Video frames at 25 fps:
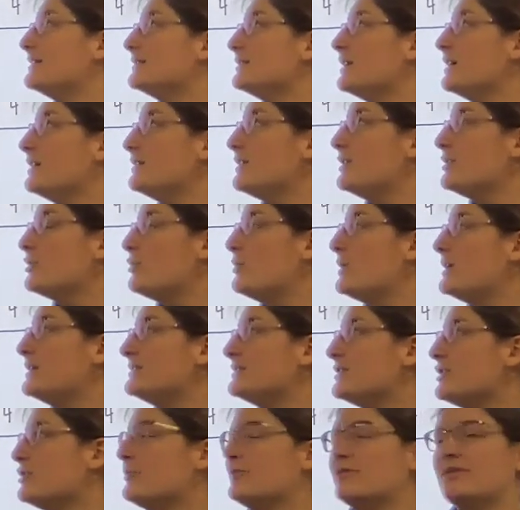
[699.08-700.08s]
Not quite
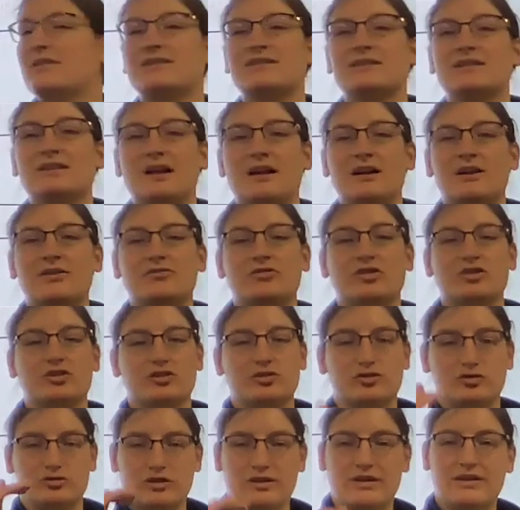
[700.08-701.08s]
terrible. This is a lot of
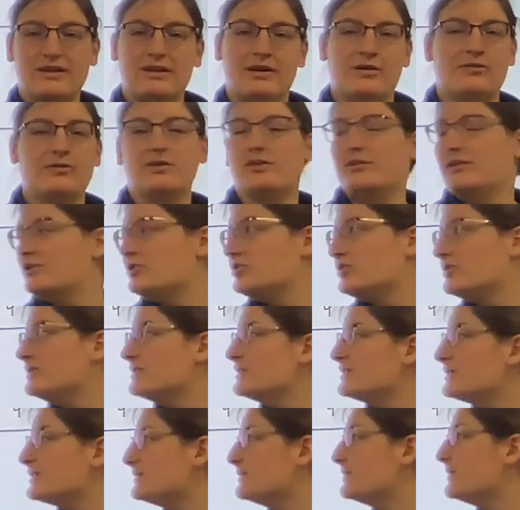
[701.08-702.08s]
just straight
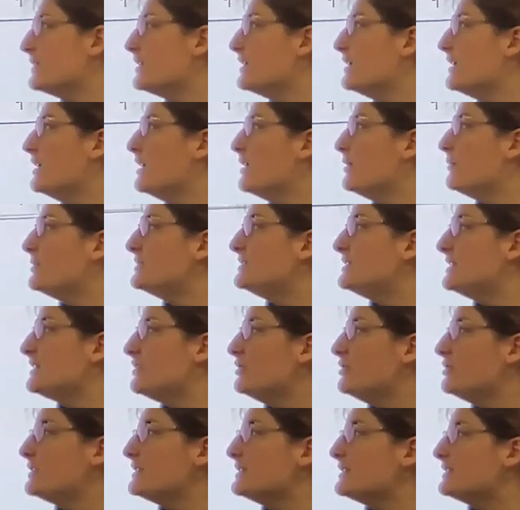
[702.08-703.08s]
calculations. But take
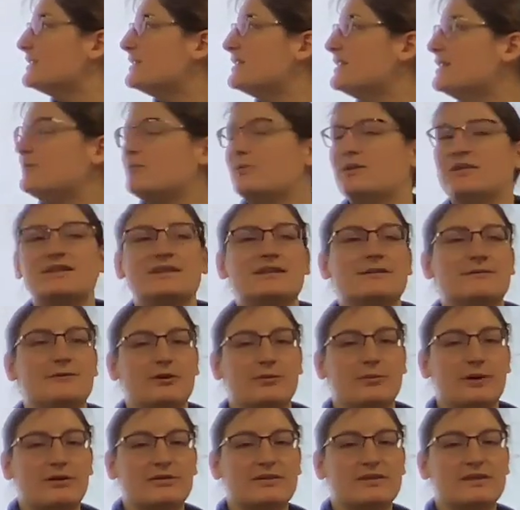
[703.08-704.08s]
a look at C. What's
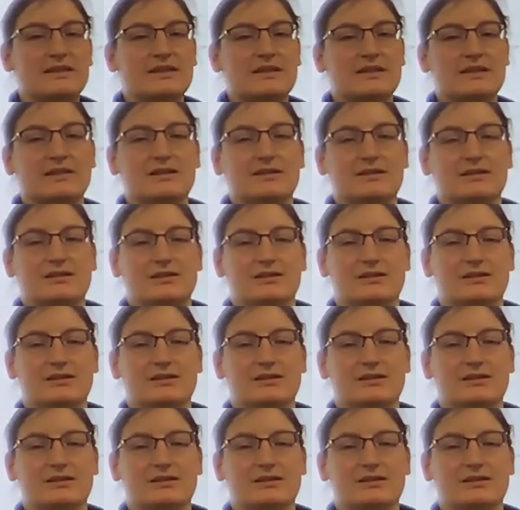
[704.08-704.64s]
different about C?